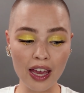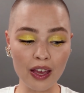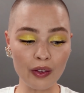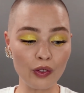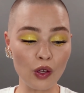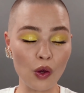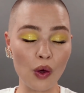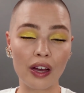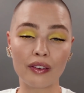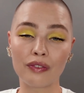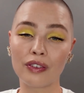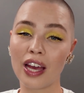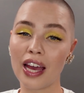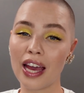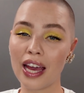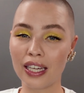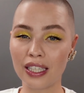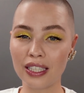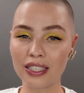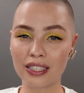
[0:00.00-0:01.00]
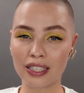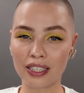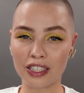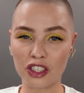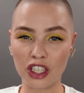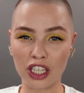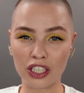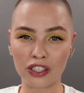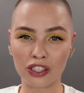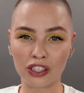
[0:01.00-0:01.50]
If you have any
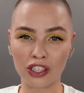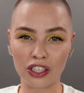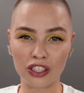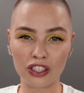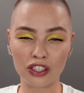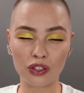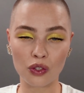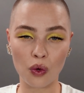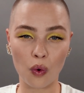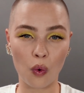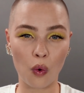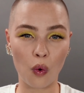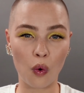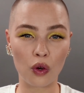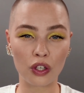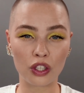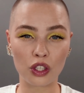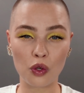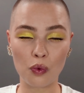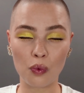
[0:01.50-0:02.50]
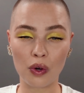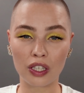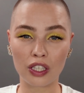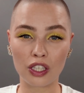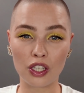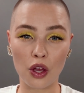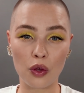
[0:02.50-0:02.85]
suggestions or you want to